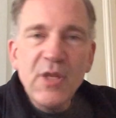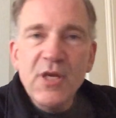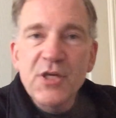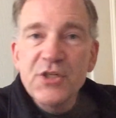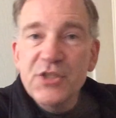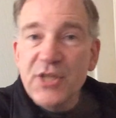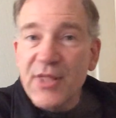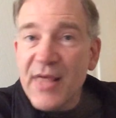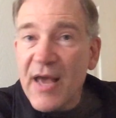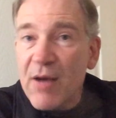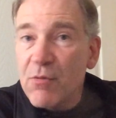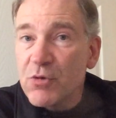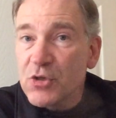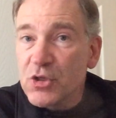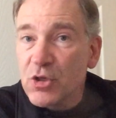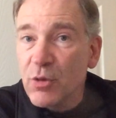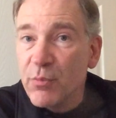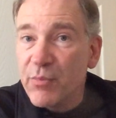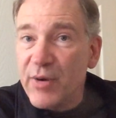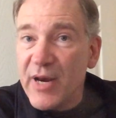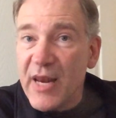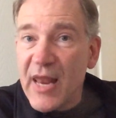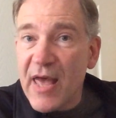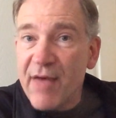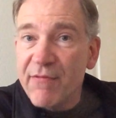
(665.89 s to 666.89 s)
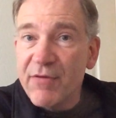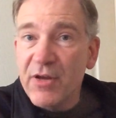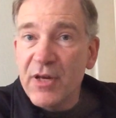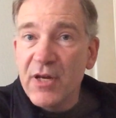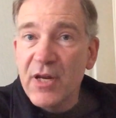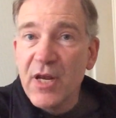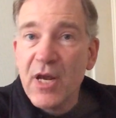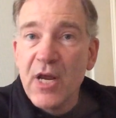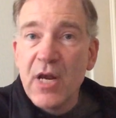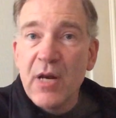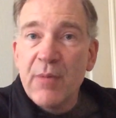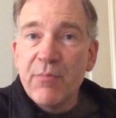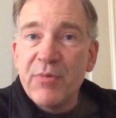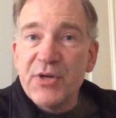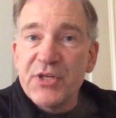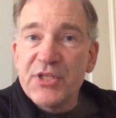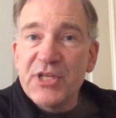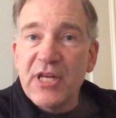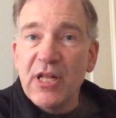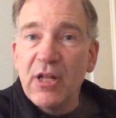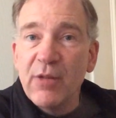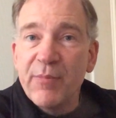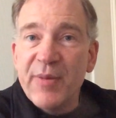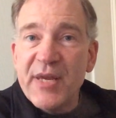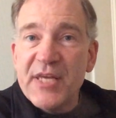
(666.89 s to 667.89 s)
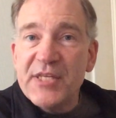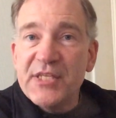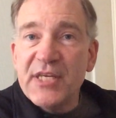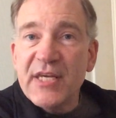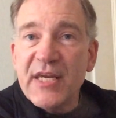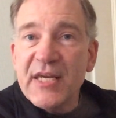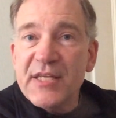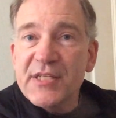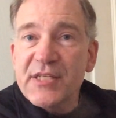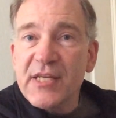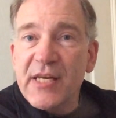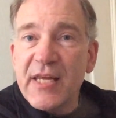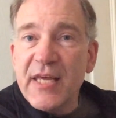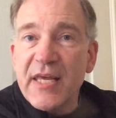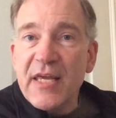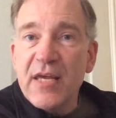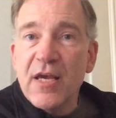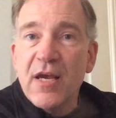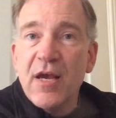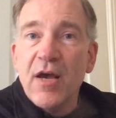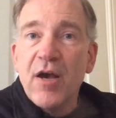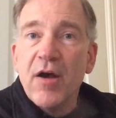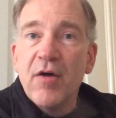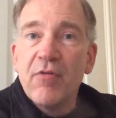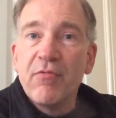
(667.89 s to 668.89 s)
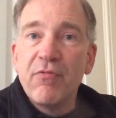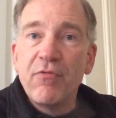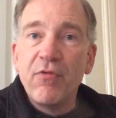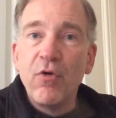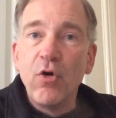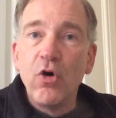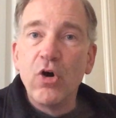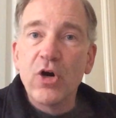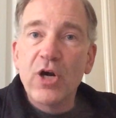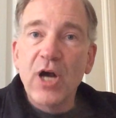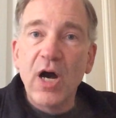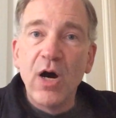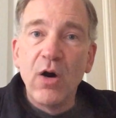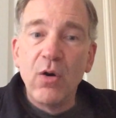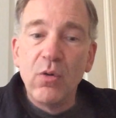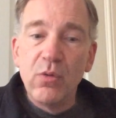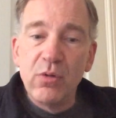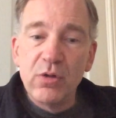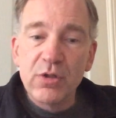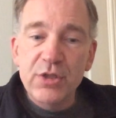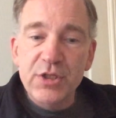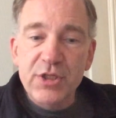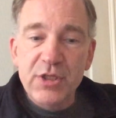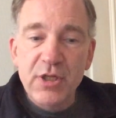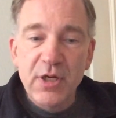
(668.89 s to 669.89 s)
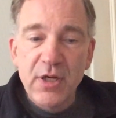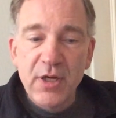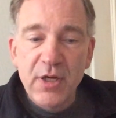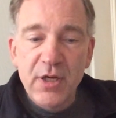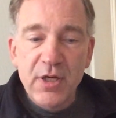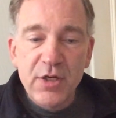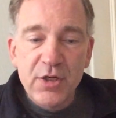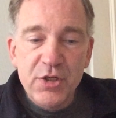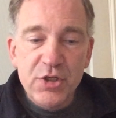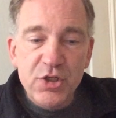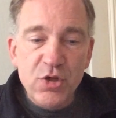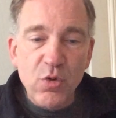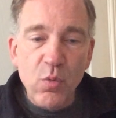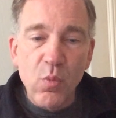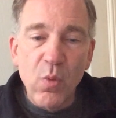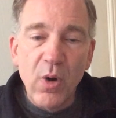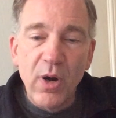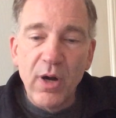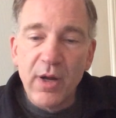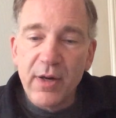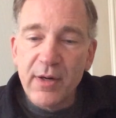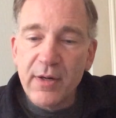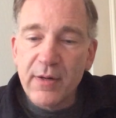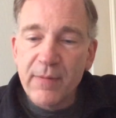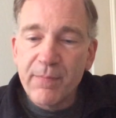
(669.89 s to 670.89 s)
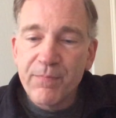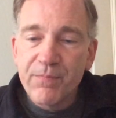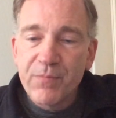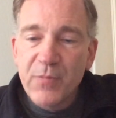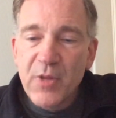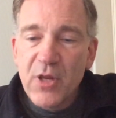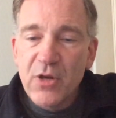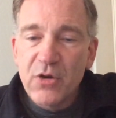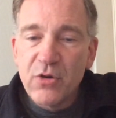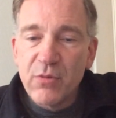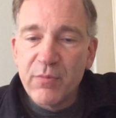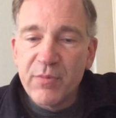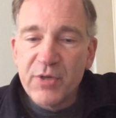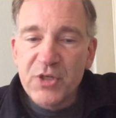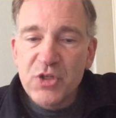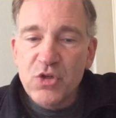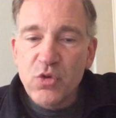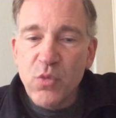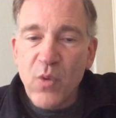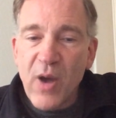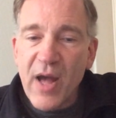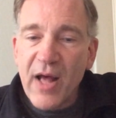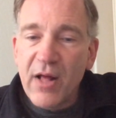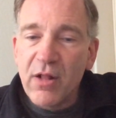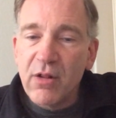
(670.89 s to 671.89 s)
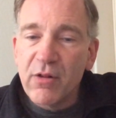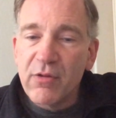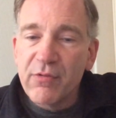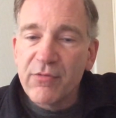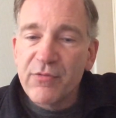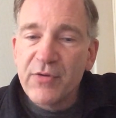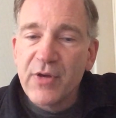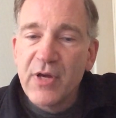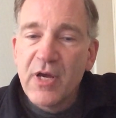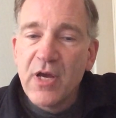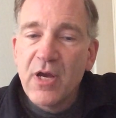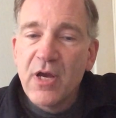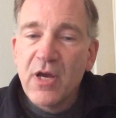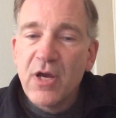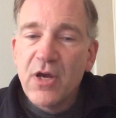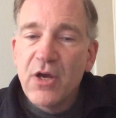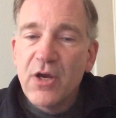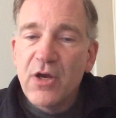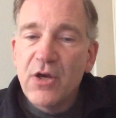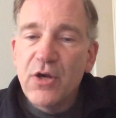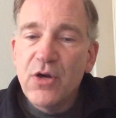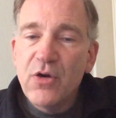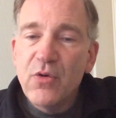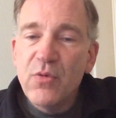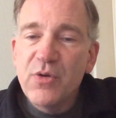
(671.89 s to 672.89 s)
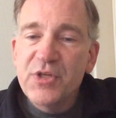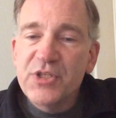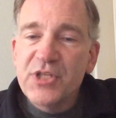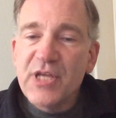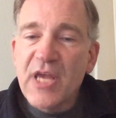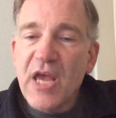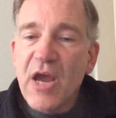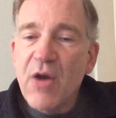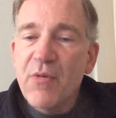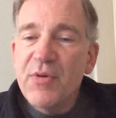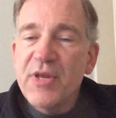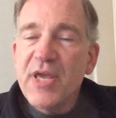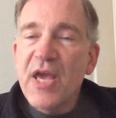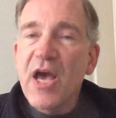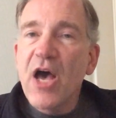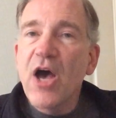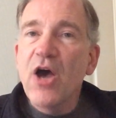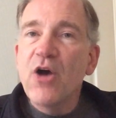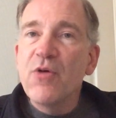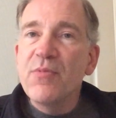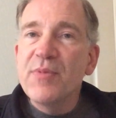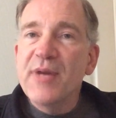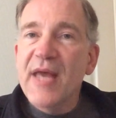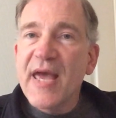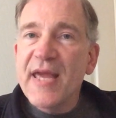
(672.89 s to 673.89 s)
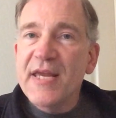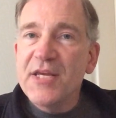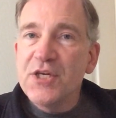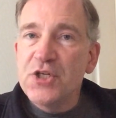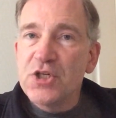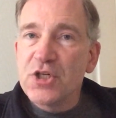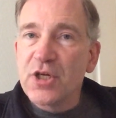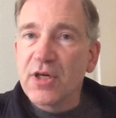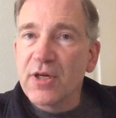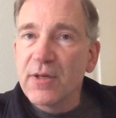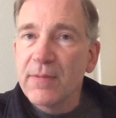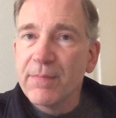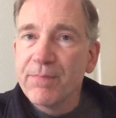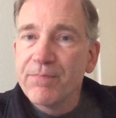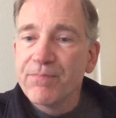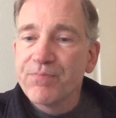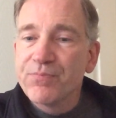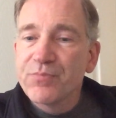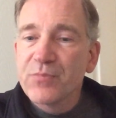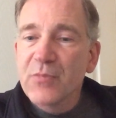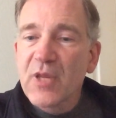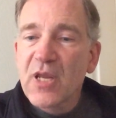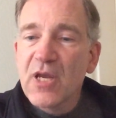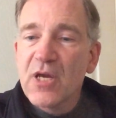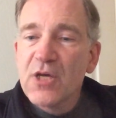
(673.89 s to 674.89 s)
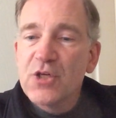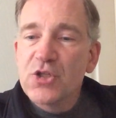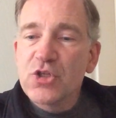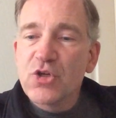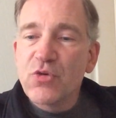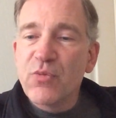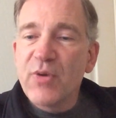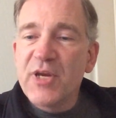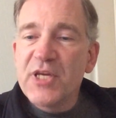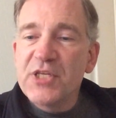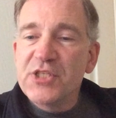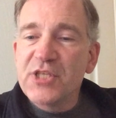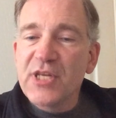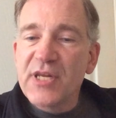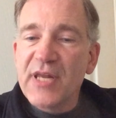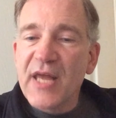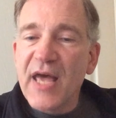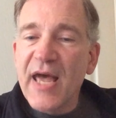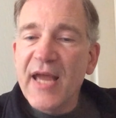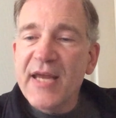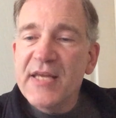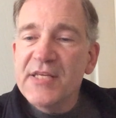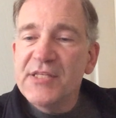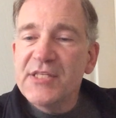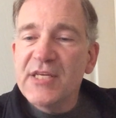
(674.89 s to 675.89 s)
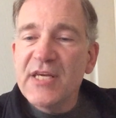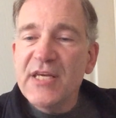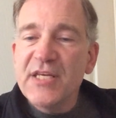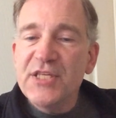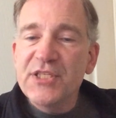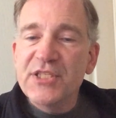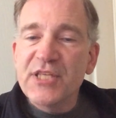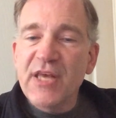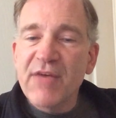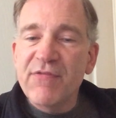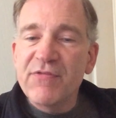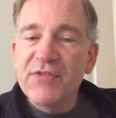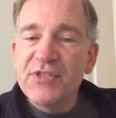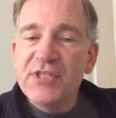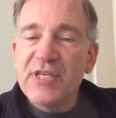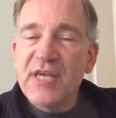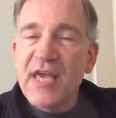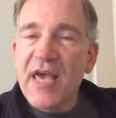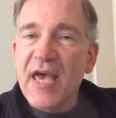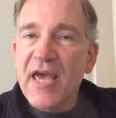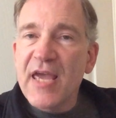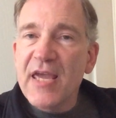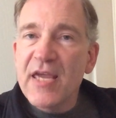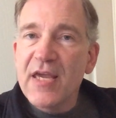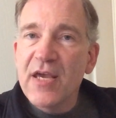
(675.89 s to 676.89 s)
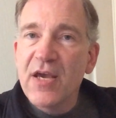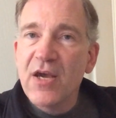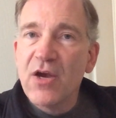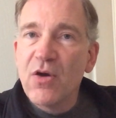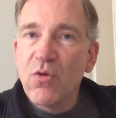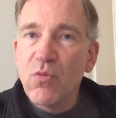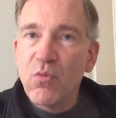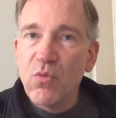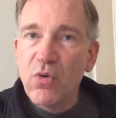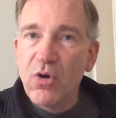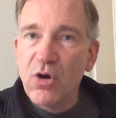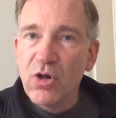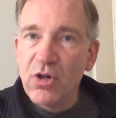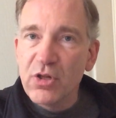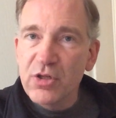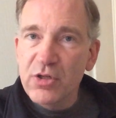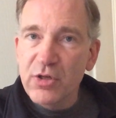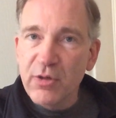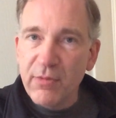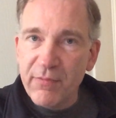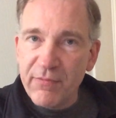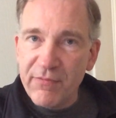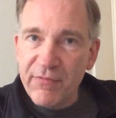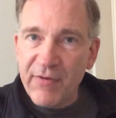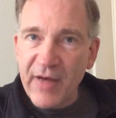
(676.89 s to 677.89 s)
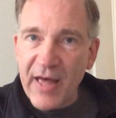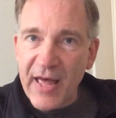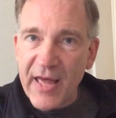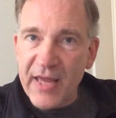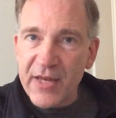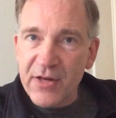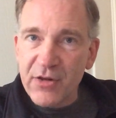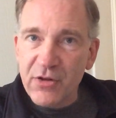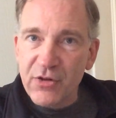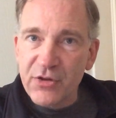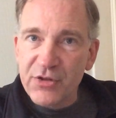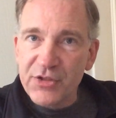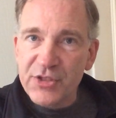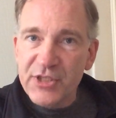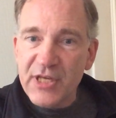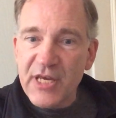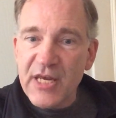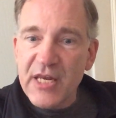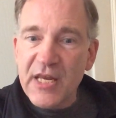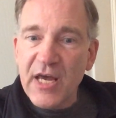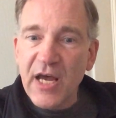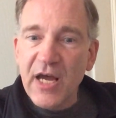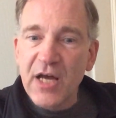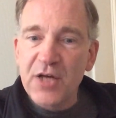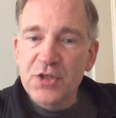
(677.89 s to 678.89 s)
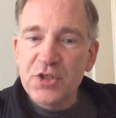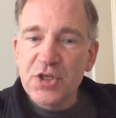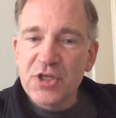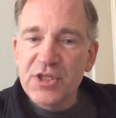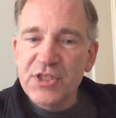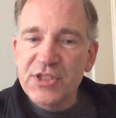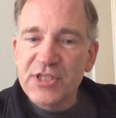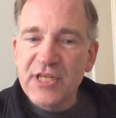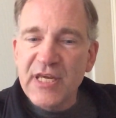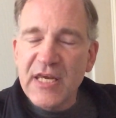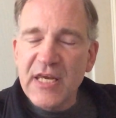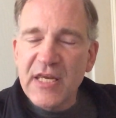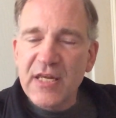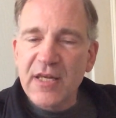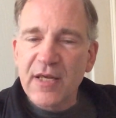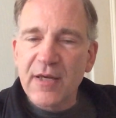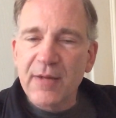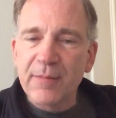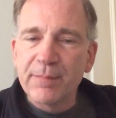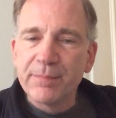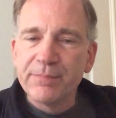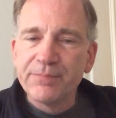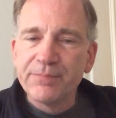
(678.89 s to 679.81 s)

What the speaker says: So that was number 11. Brazil beating Italy 4 goals to 1. Number 12. Who was the only home nation to reach the 1978 World Cup finals in Argentina?